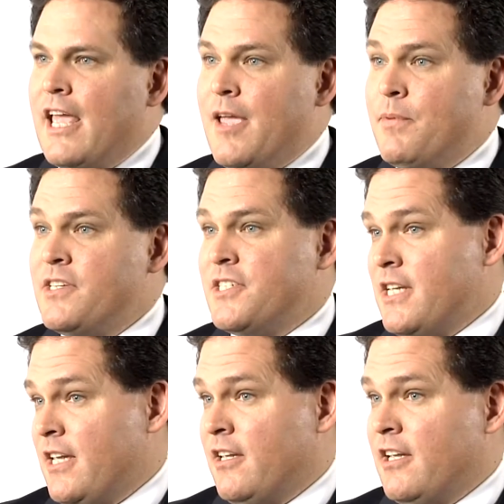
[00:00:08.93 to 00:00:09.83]

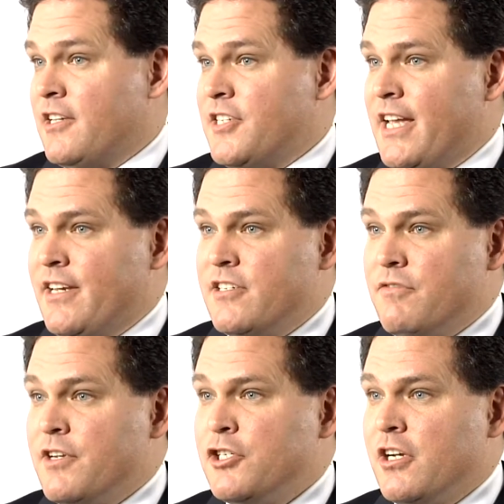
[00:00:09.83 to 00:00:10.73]
APC is a
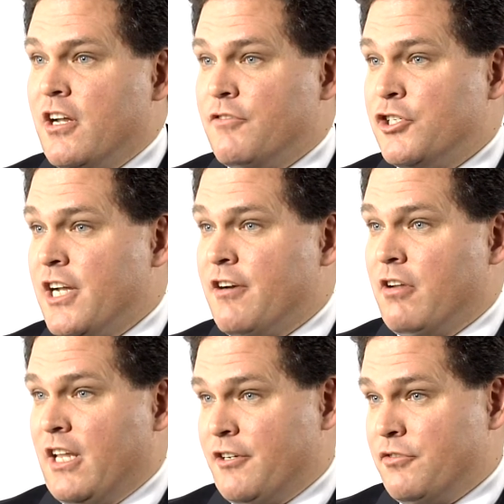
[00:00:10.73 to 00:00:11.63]
division of Schneider
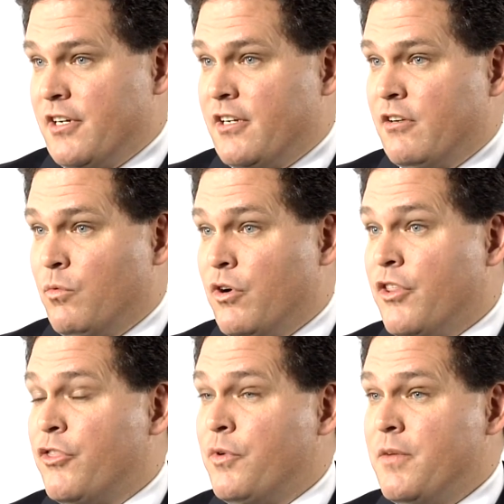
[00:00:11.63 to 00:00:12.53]
Electric. We're
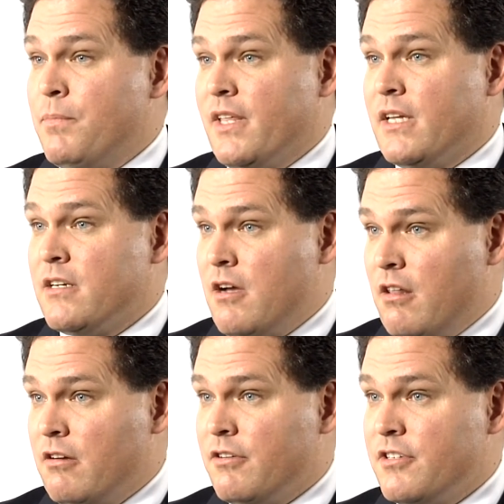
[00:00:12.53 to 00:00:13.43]
a $3 billion
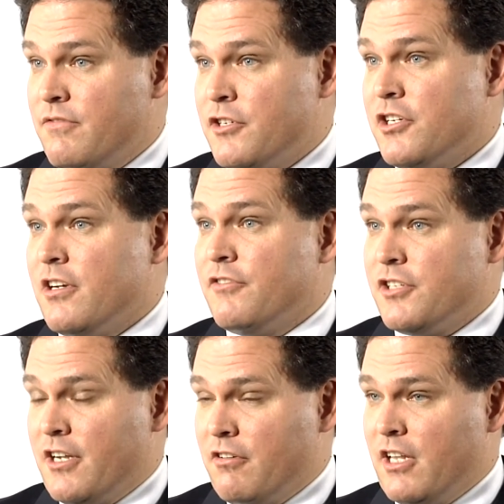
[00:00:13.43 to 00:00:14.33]
division of
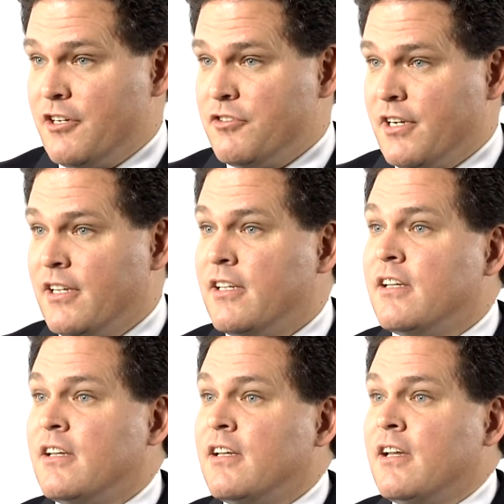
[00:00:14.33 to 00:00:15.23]
Schneider Electric.
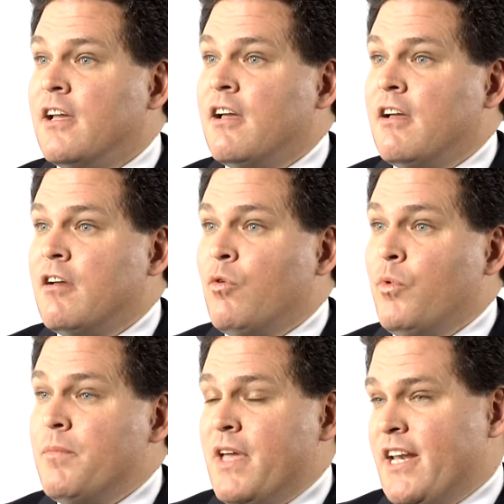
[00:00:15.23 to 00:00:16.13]

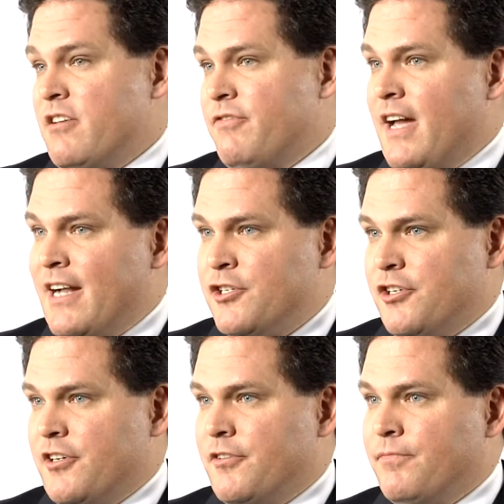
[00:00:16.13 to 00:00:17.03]
We
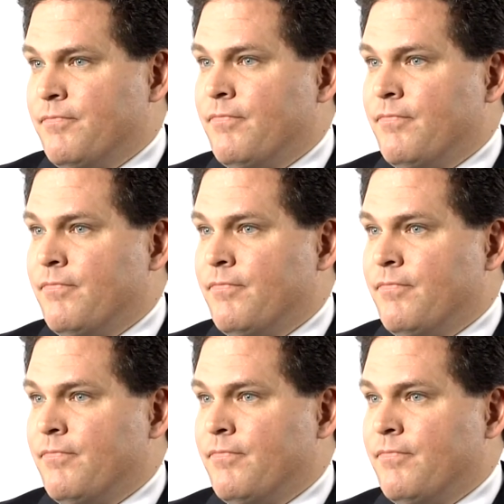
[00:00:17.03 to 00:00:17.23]
manufacture